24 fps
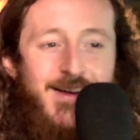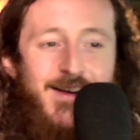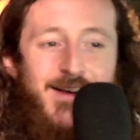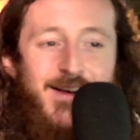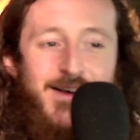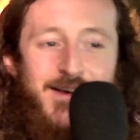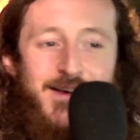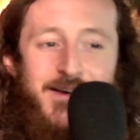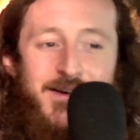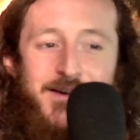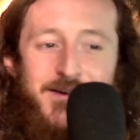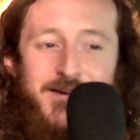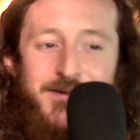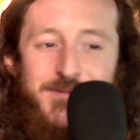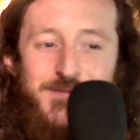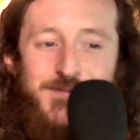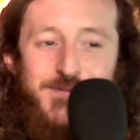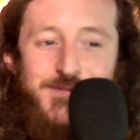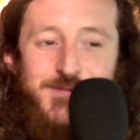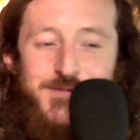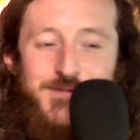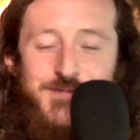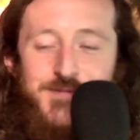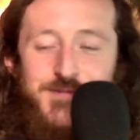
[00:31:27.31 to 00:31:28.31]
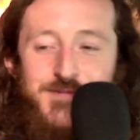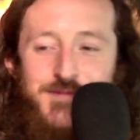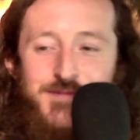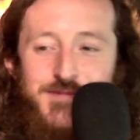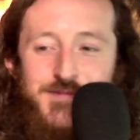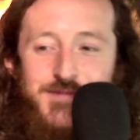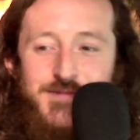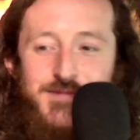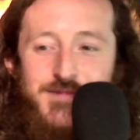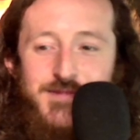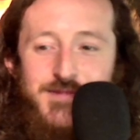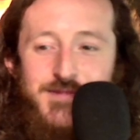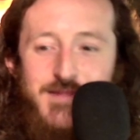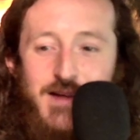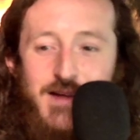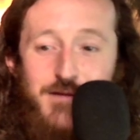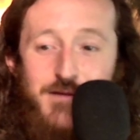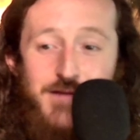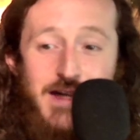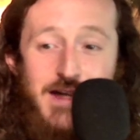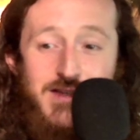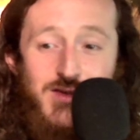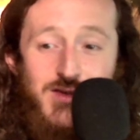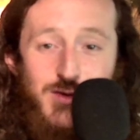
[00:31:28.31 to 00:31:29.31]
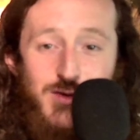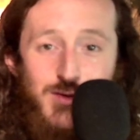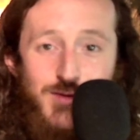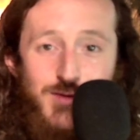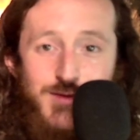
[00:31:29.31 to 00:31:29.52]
A vessel,